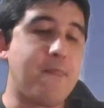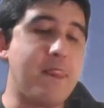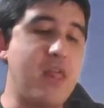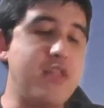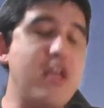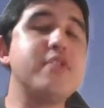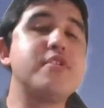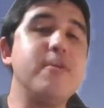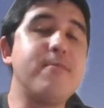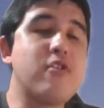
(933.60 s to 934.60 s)
And then in
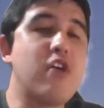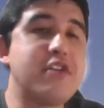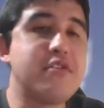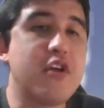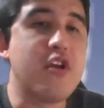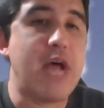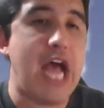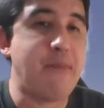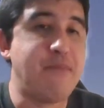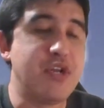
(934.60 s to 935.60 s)
Supercross, you look at what
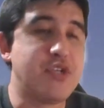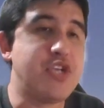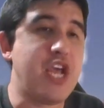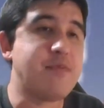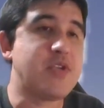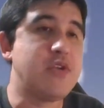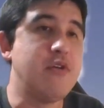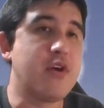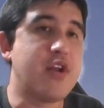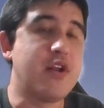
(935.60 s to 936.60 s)
happened to James
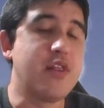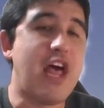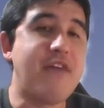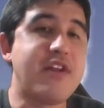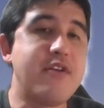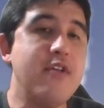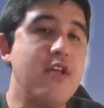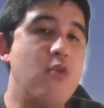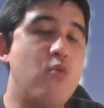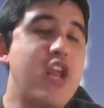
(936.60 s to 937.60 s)
Stewart in 11
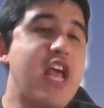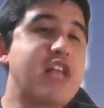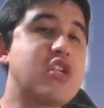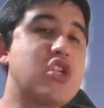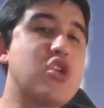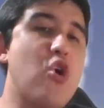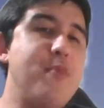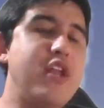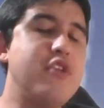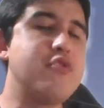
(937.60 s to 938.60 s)
when he had so
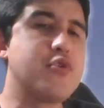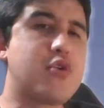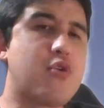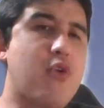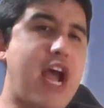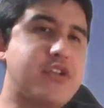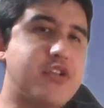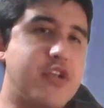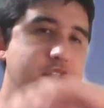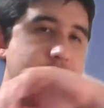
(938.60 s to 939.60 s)
many of those
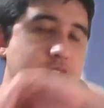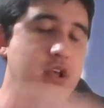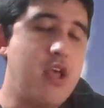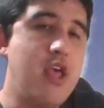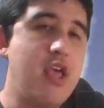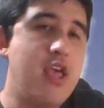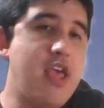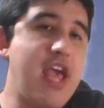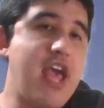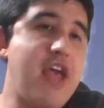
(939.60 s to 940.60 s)
crashes
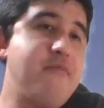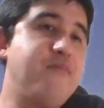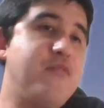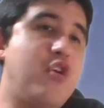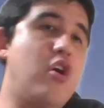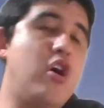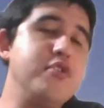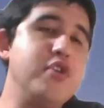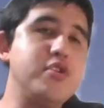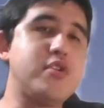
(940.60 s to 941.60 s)
and all
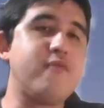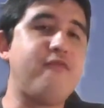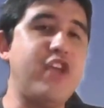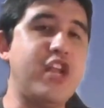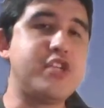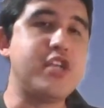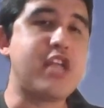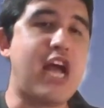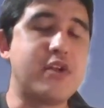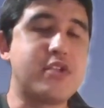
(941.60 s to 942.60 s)
those finishes
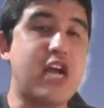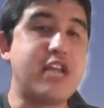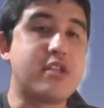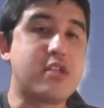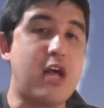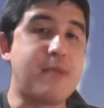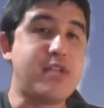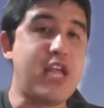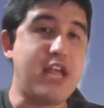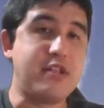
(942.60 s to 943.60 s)
outside the top
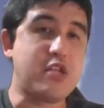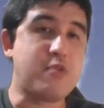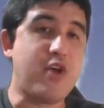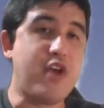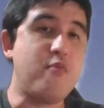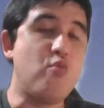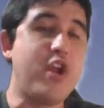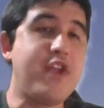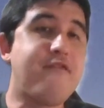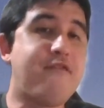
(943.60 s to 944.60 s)
10 despite
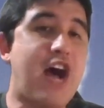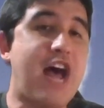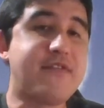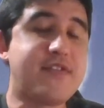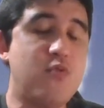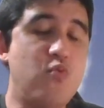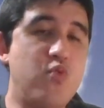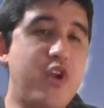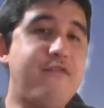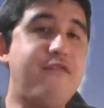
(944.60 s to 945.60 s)
winning five
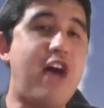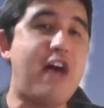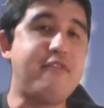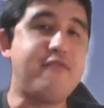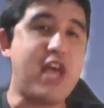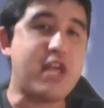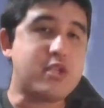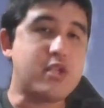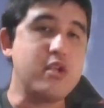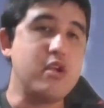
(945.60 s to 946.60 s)
winning five
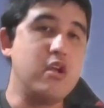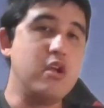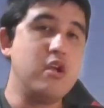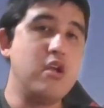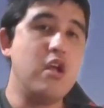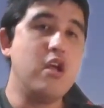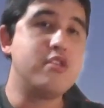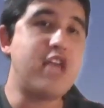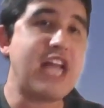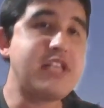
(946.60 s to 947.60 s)
events
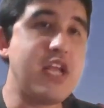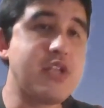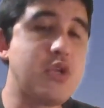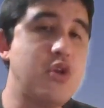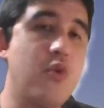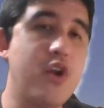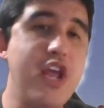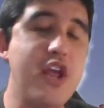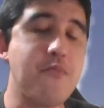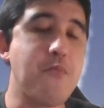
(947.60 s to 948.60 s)
that did stewart
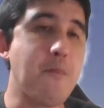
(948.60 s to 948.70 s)
in